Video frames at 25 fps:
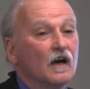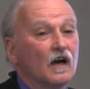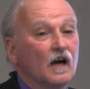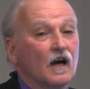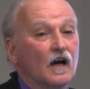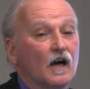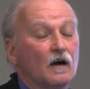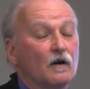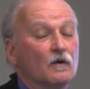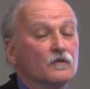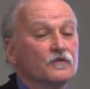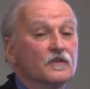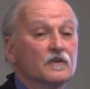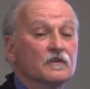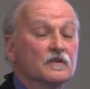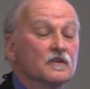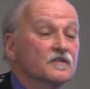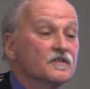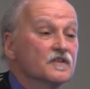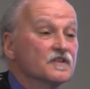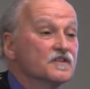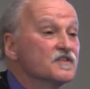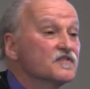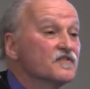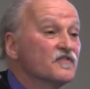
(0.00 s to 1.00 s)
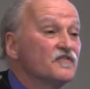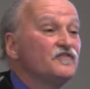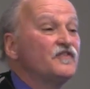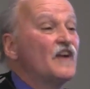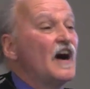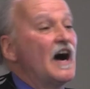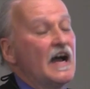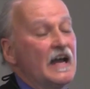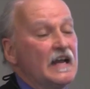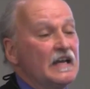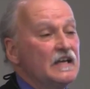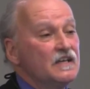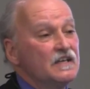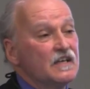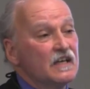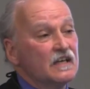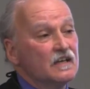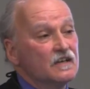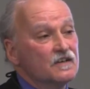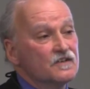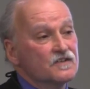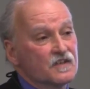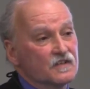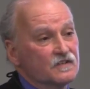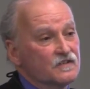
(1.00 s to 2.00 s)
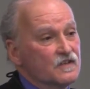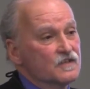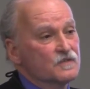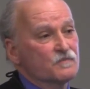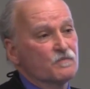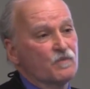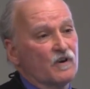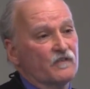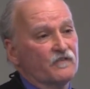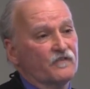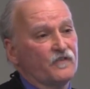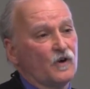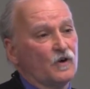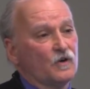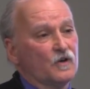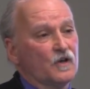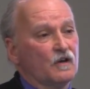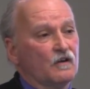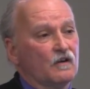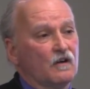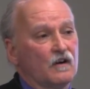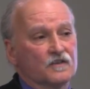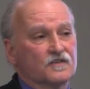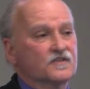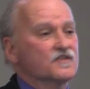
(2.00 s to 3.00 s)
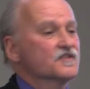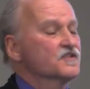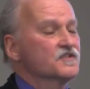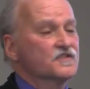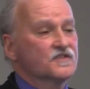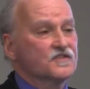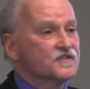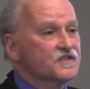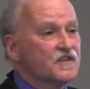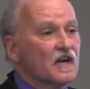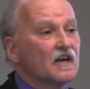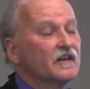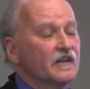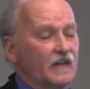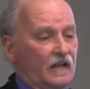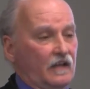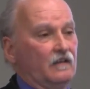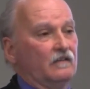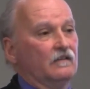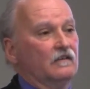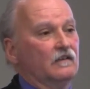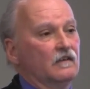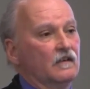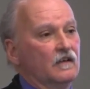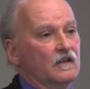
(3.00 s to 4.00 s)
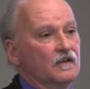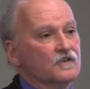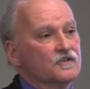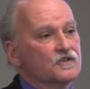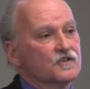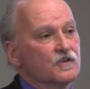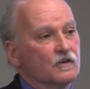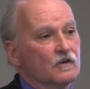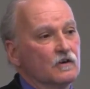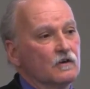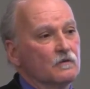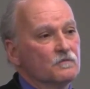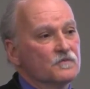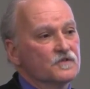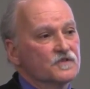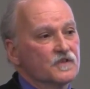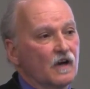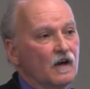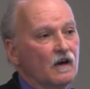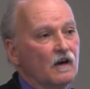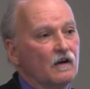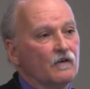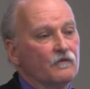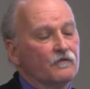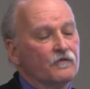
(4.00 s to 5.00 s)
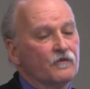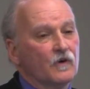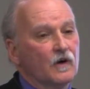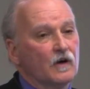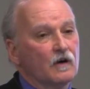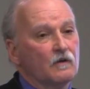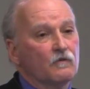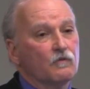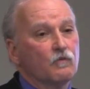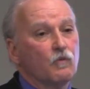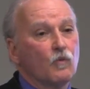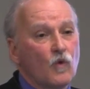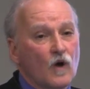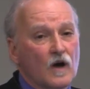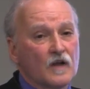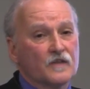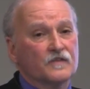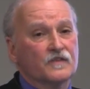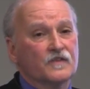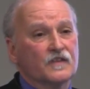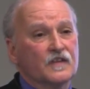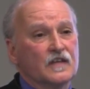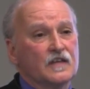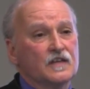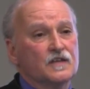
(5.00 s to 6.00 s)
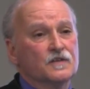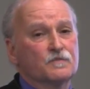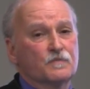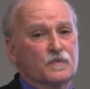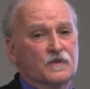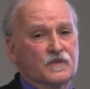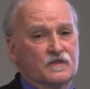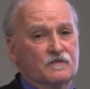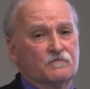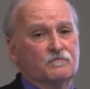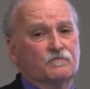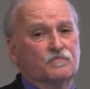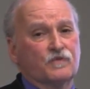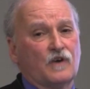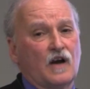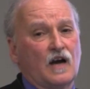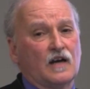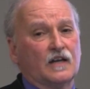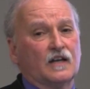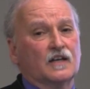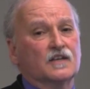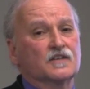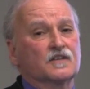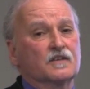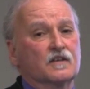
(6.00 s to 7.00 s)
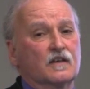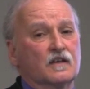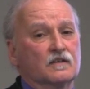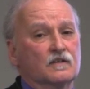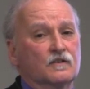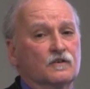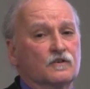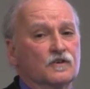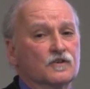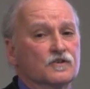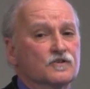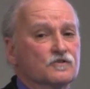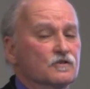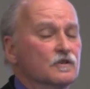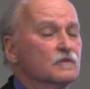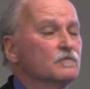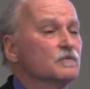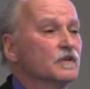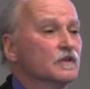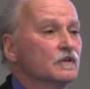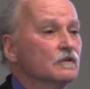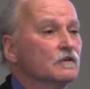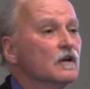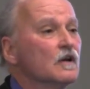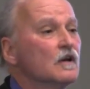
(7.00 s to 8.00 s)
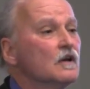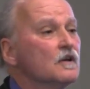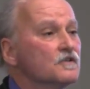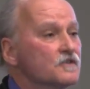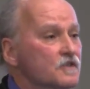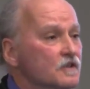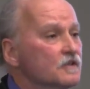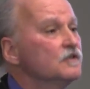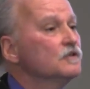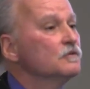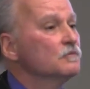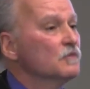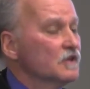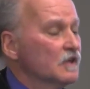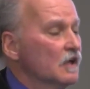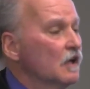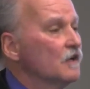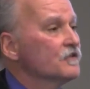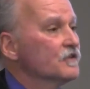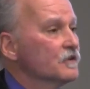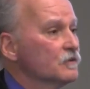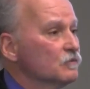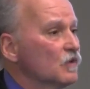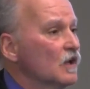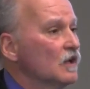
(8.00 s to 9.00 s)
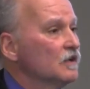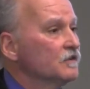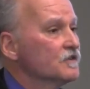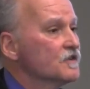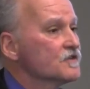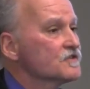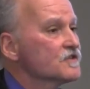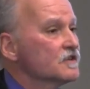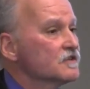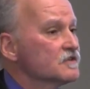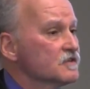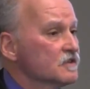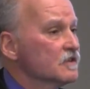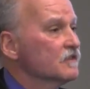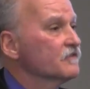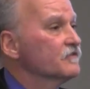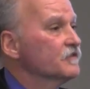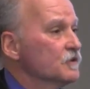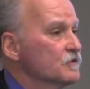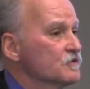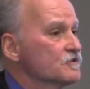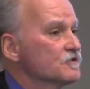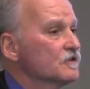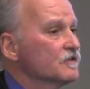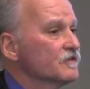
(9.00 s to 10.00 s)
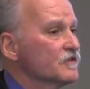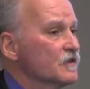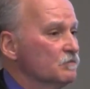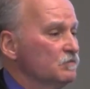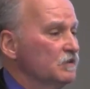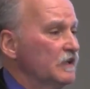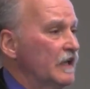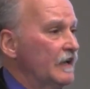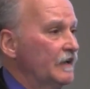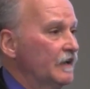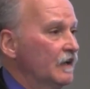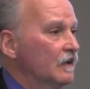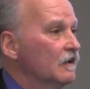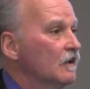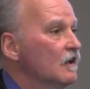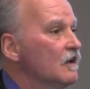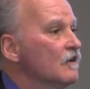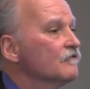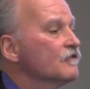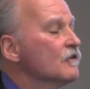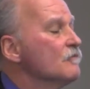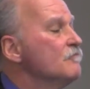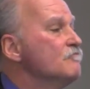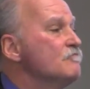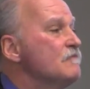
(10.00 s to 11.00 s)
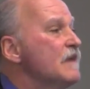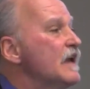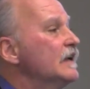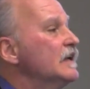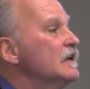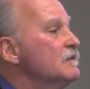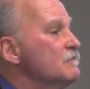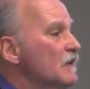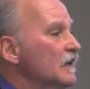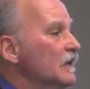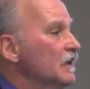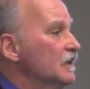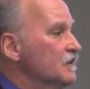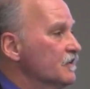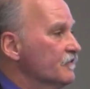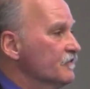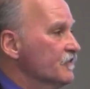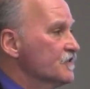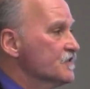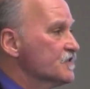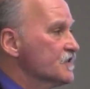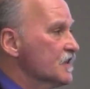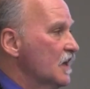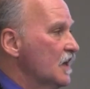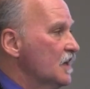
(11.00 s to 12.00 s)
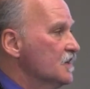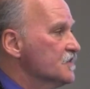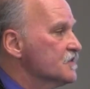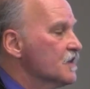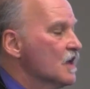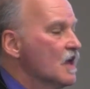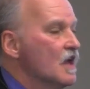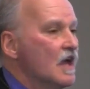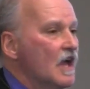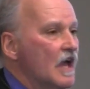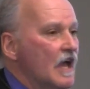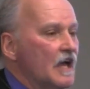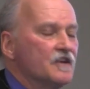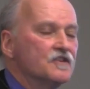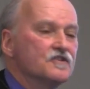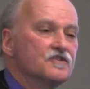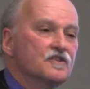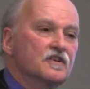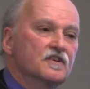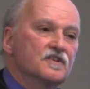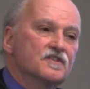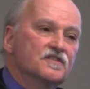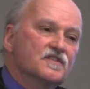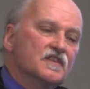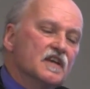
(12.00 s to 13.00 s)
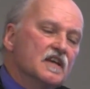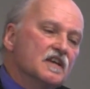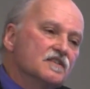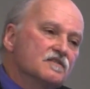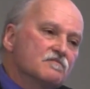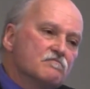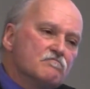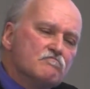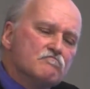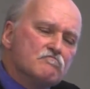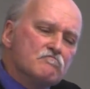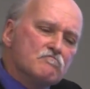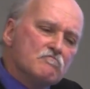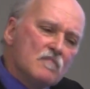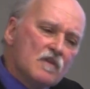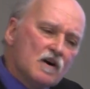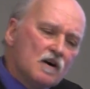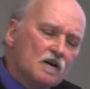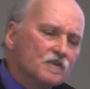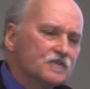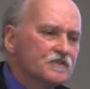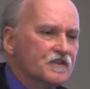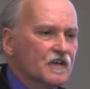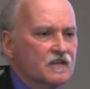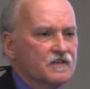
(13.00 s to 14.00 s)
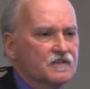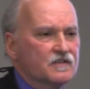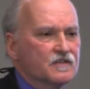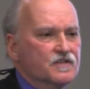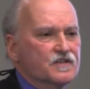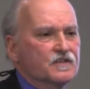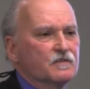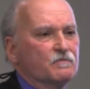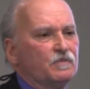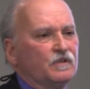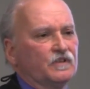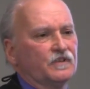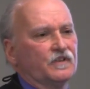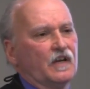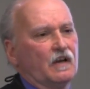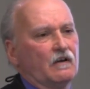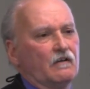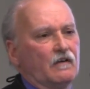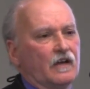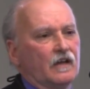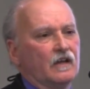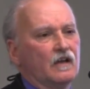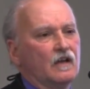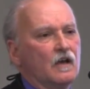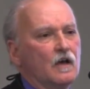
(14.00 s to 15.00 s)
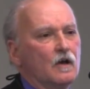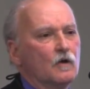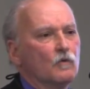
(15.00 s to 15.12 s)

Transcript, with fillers: Uh, the, the findings in this portfolio are stunning in terms of, of what these products can contribute to human health and wellness and to the future of the planet from many, many different sides. And as you can see, it's multidisciplinary.